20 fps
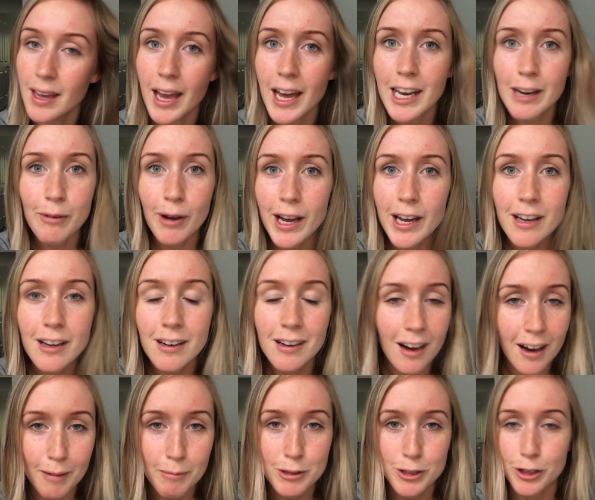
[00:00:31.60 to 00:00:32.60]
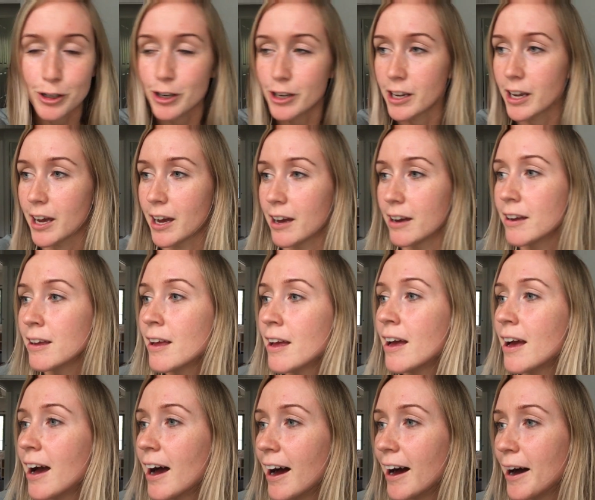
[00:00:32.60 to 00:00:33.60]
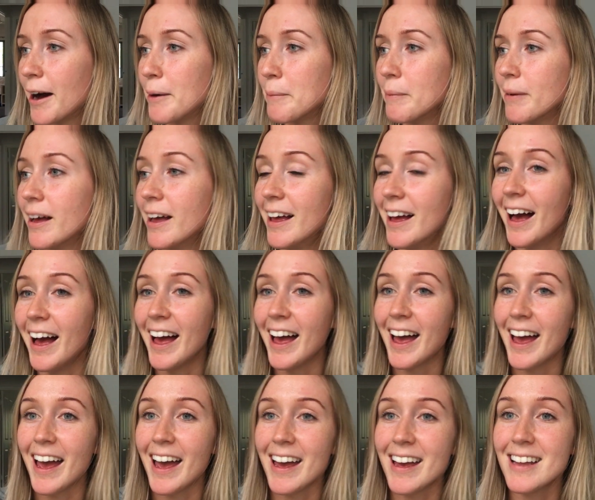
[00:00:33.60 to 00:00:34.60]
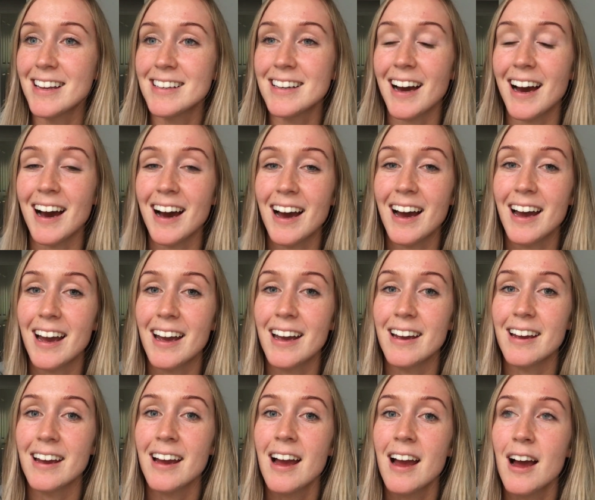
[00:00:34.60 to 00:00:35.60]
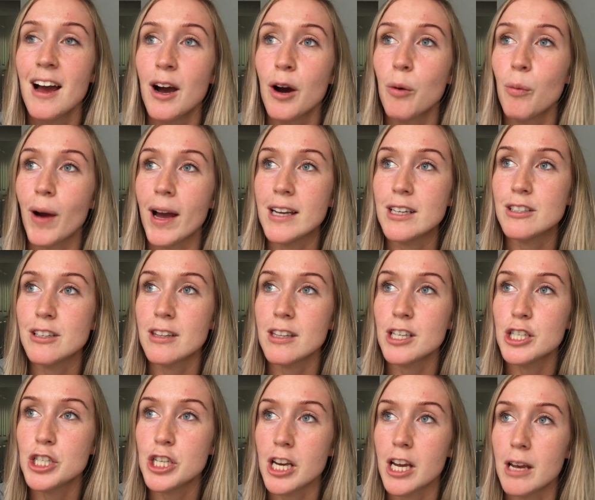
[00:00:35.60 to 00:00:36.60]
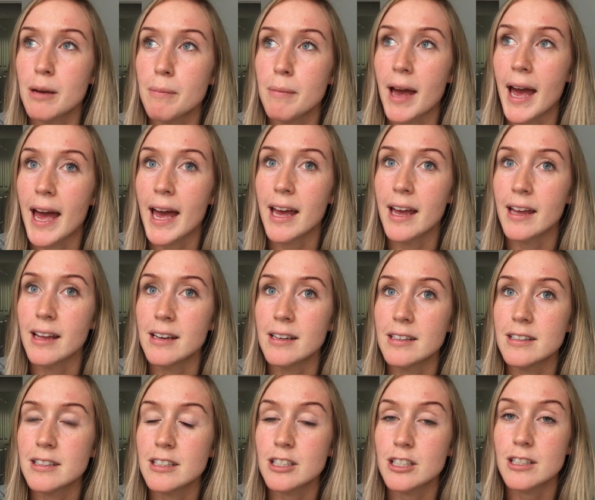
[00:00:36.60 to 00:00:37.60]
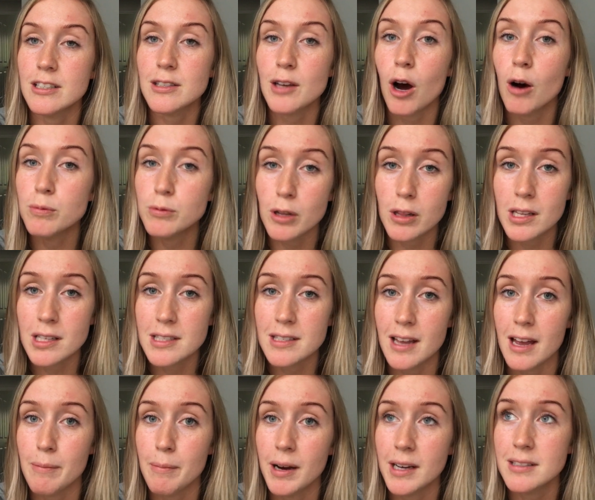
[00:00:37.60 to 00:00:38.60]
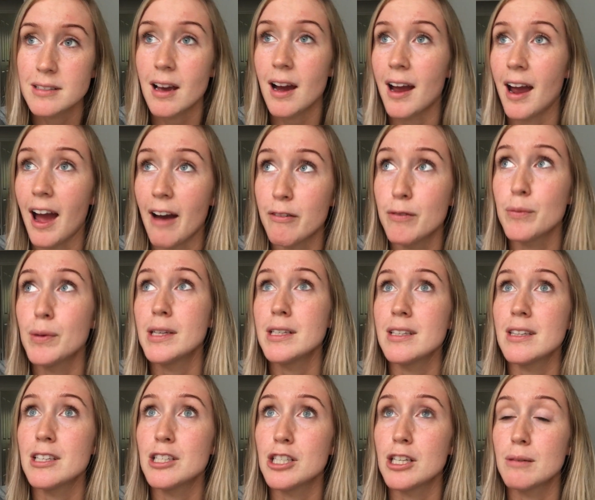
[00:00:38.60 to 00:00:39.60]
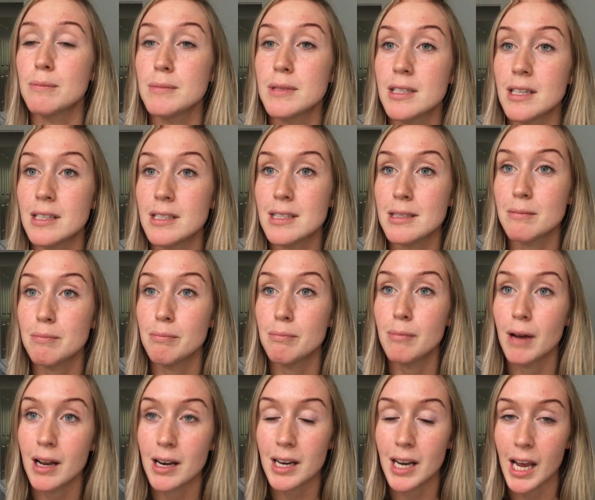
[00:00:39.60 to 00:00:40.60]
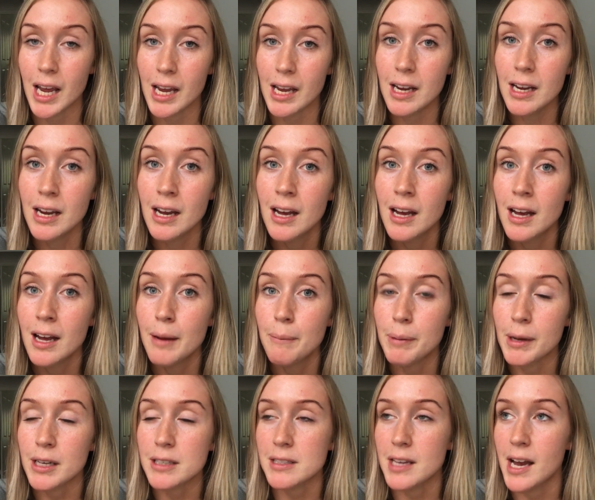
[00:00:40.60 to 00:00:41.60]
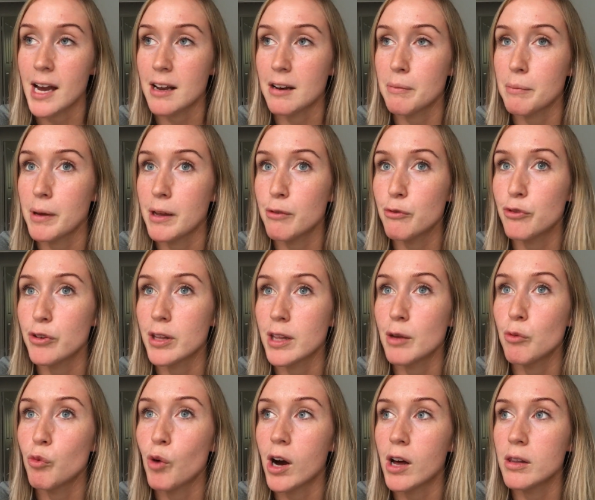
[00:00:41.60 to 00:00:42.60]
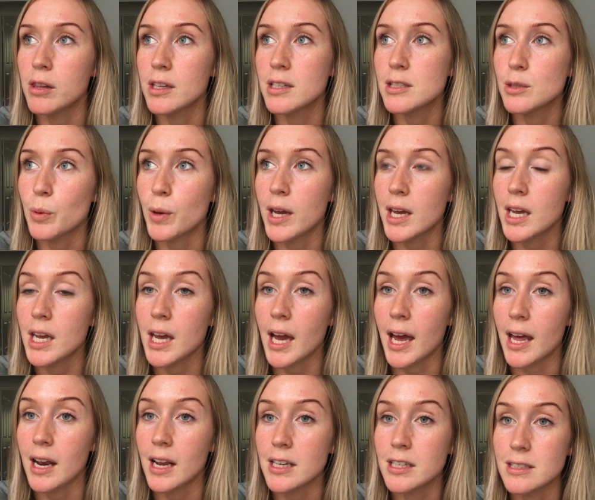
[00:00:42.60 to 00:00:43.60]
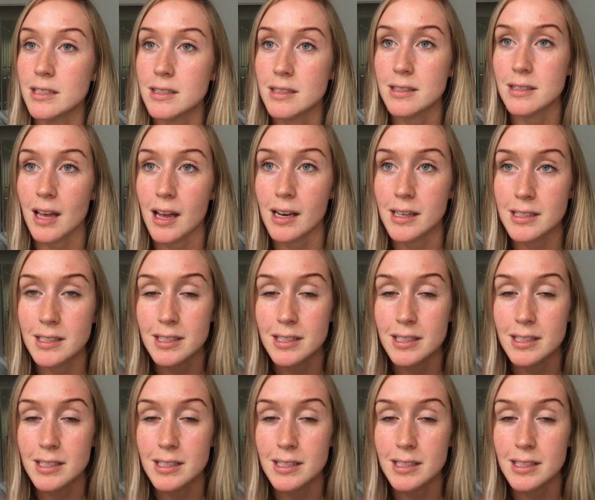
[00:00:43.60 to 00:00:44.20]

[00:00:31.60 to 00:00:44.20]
Anyway, I'm sure you don't care. And I went to the gym and just hopped on the Stairmaster. I haven't been to the gym since Monday because I hadn't been feeling well this week, and I just decided